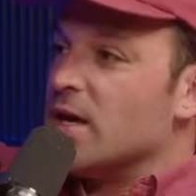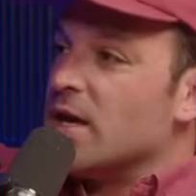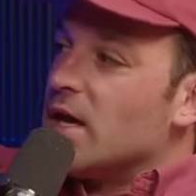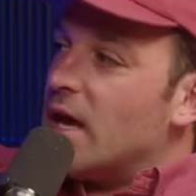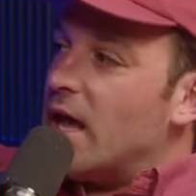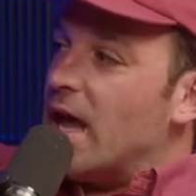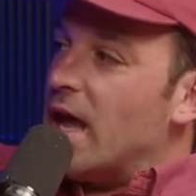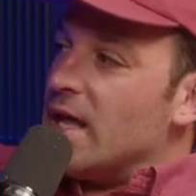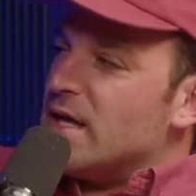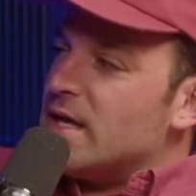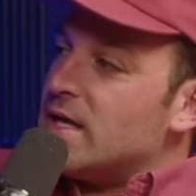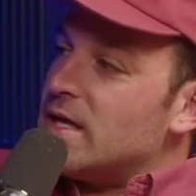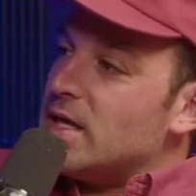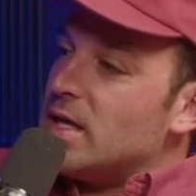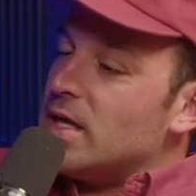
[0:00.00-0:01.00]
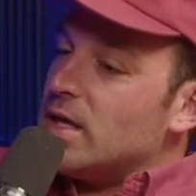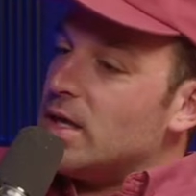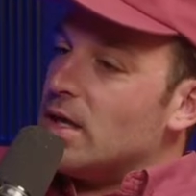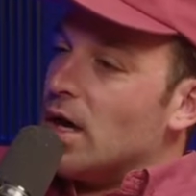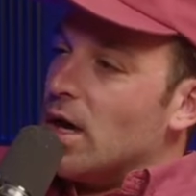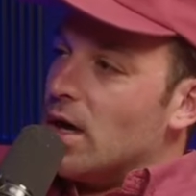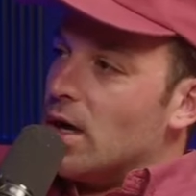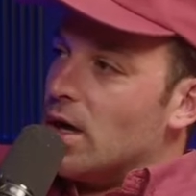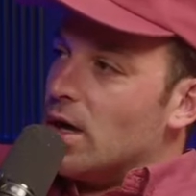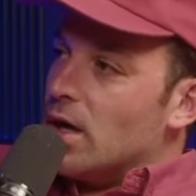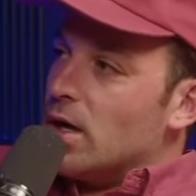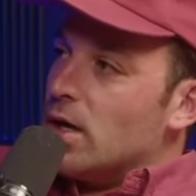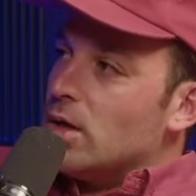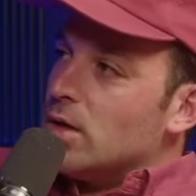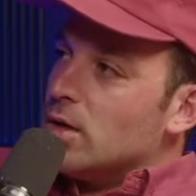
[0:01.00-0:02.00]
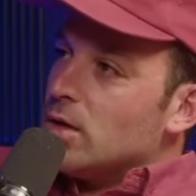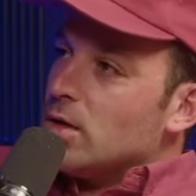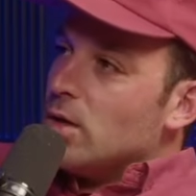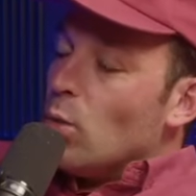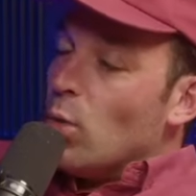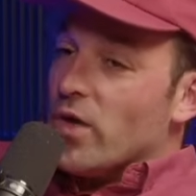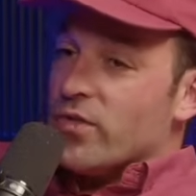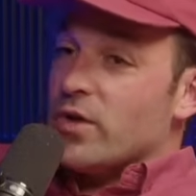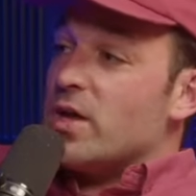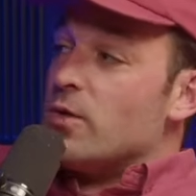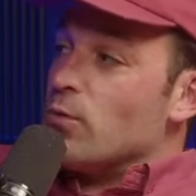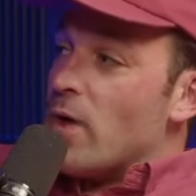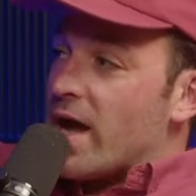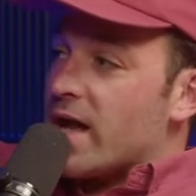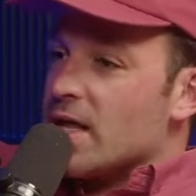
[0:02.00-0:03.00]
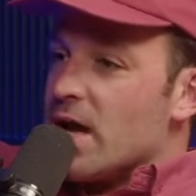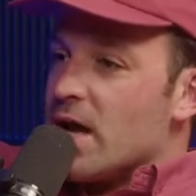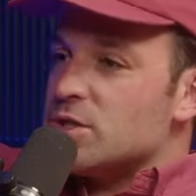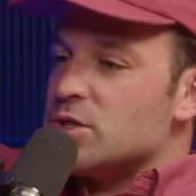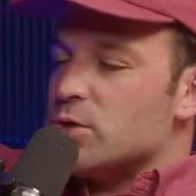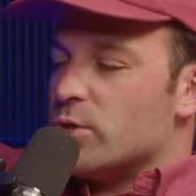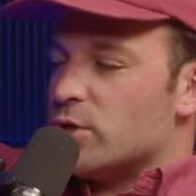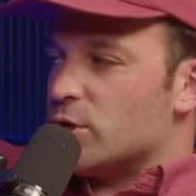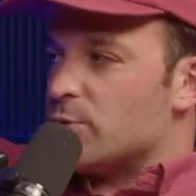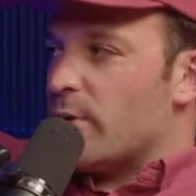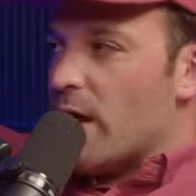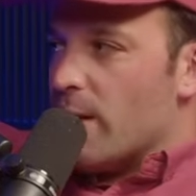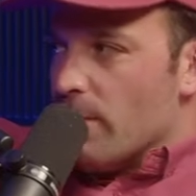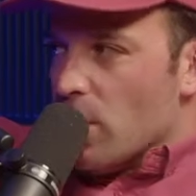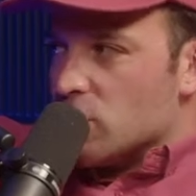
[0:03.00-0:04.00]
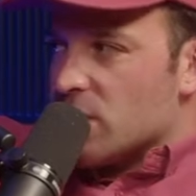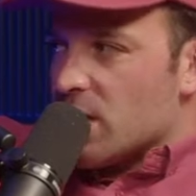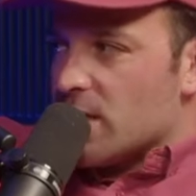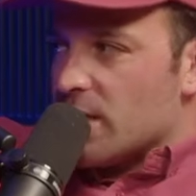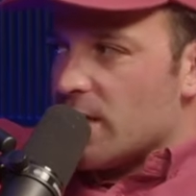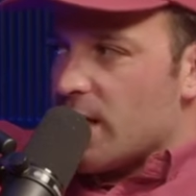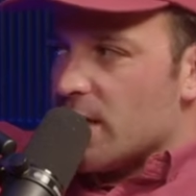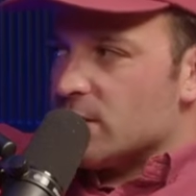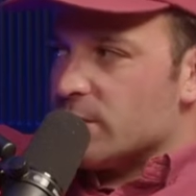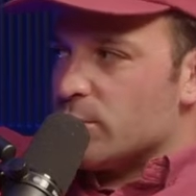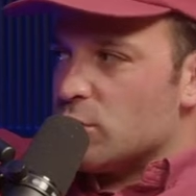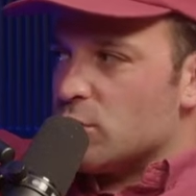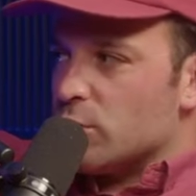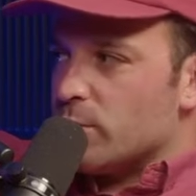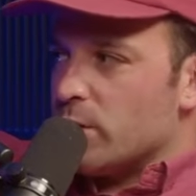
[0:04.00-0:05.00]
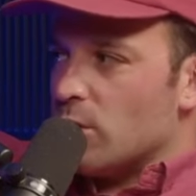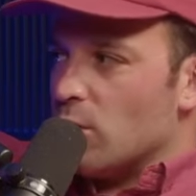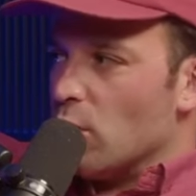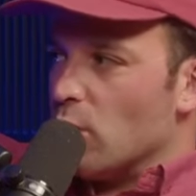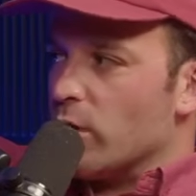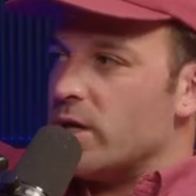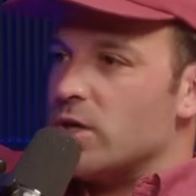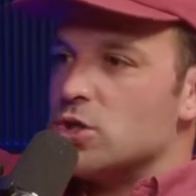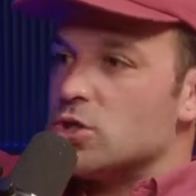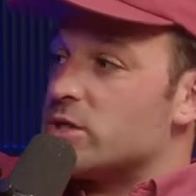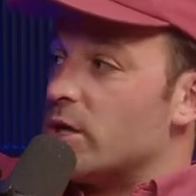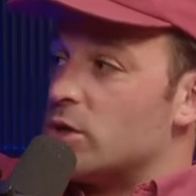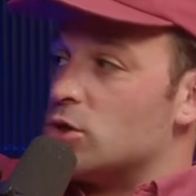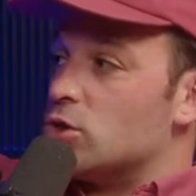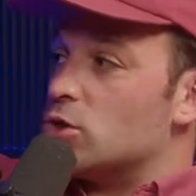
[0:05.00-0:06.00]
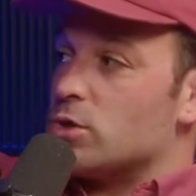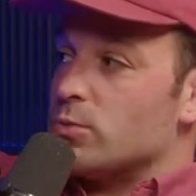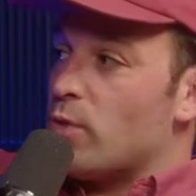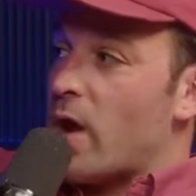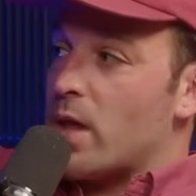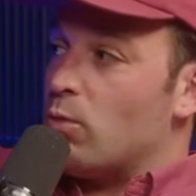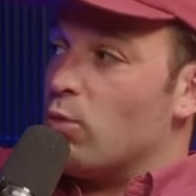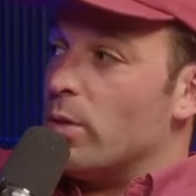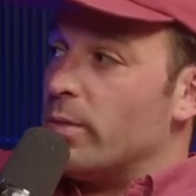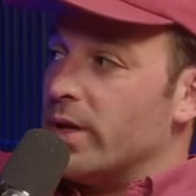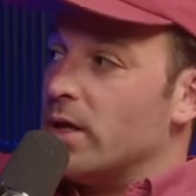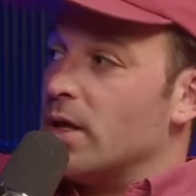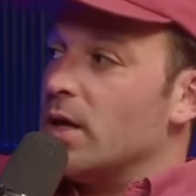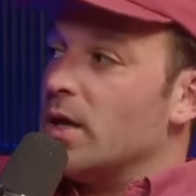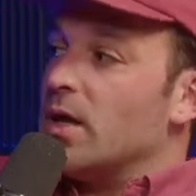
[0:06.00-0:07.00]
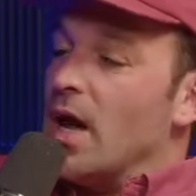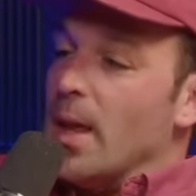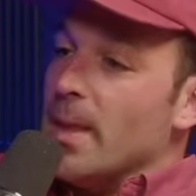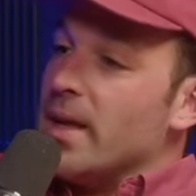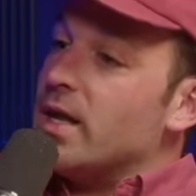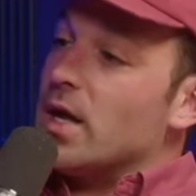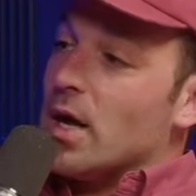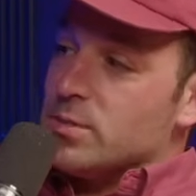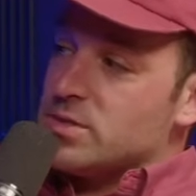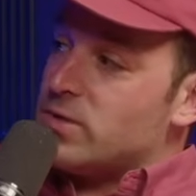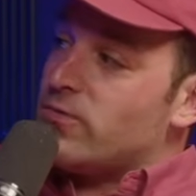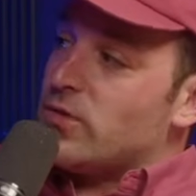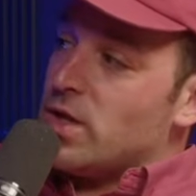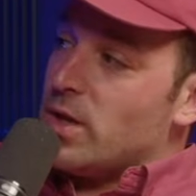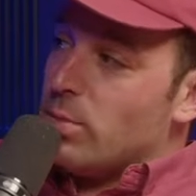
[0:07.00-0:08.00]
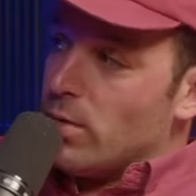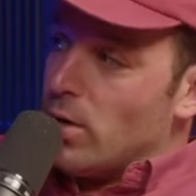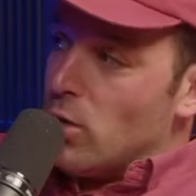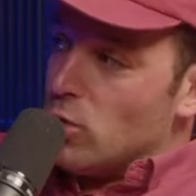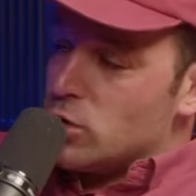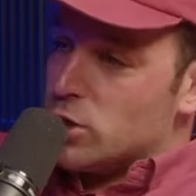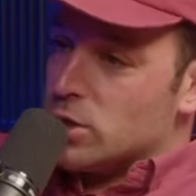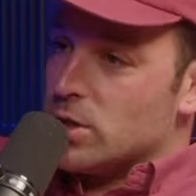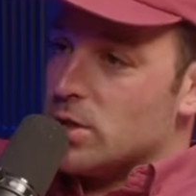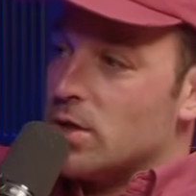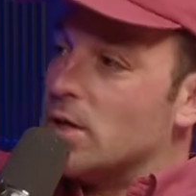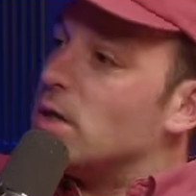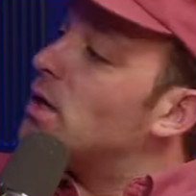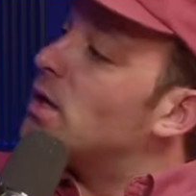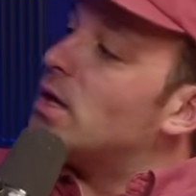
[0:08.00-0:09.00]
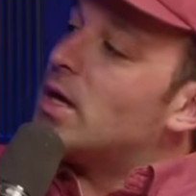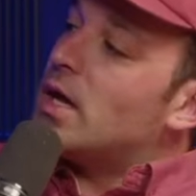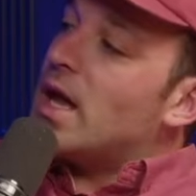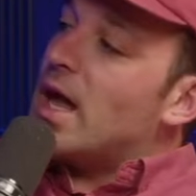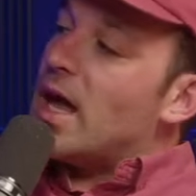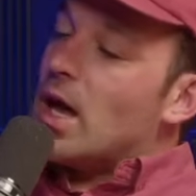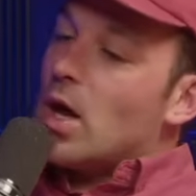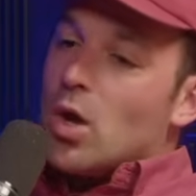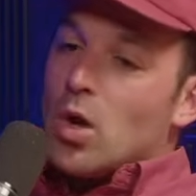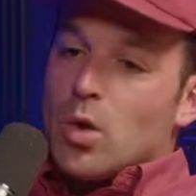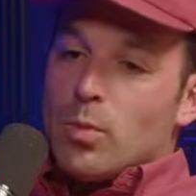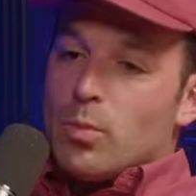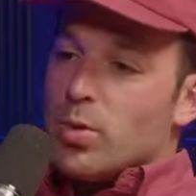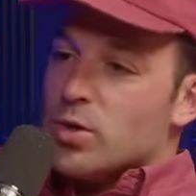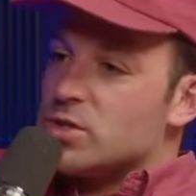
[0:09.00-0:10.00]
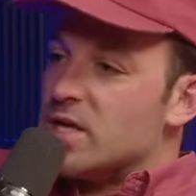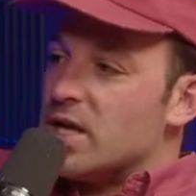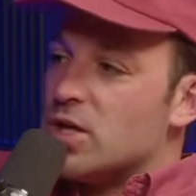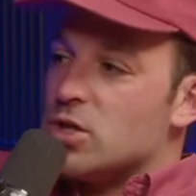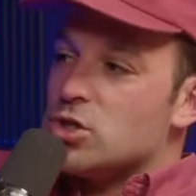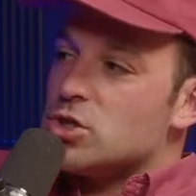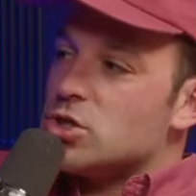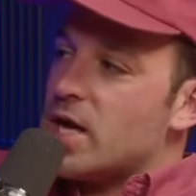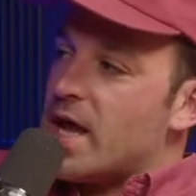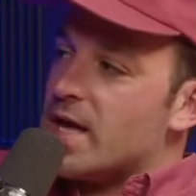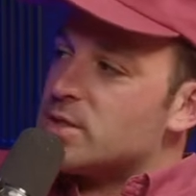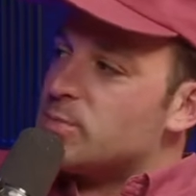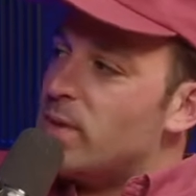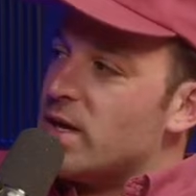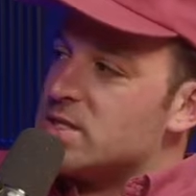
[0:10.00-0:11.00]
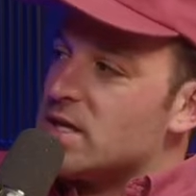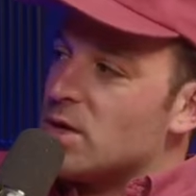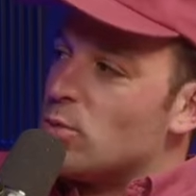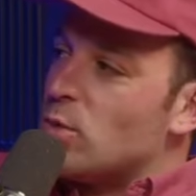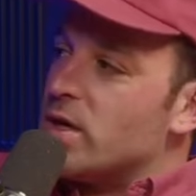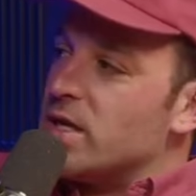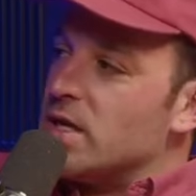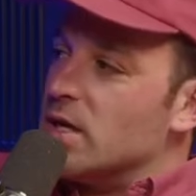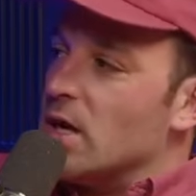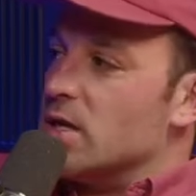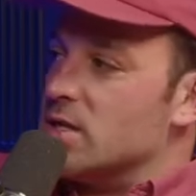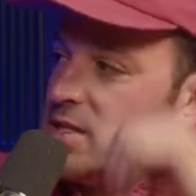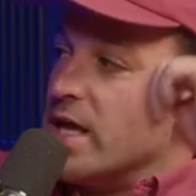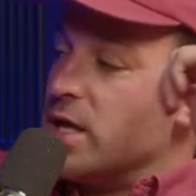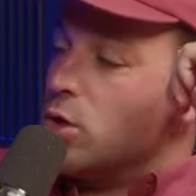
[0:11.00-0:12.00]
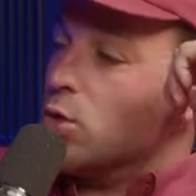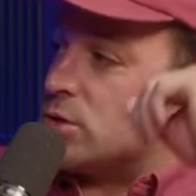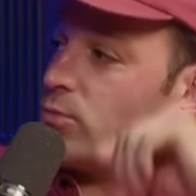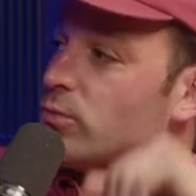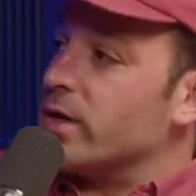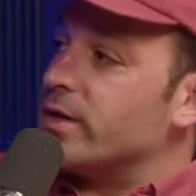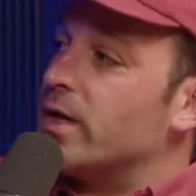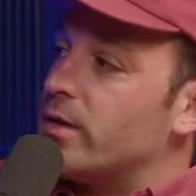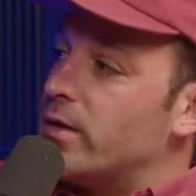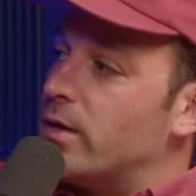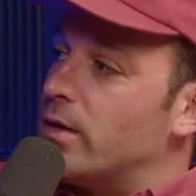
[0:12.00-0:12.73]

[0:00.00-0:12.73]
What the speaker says: and he, whether he recognizes you, which is probably most likely the case, I'm assuming, or he just thinks you're just some random woman, and then he comes in for the approach, percentage chance based on what he does that you'll right then and there.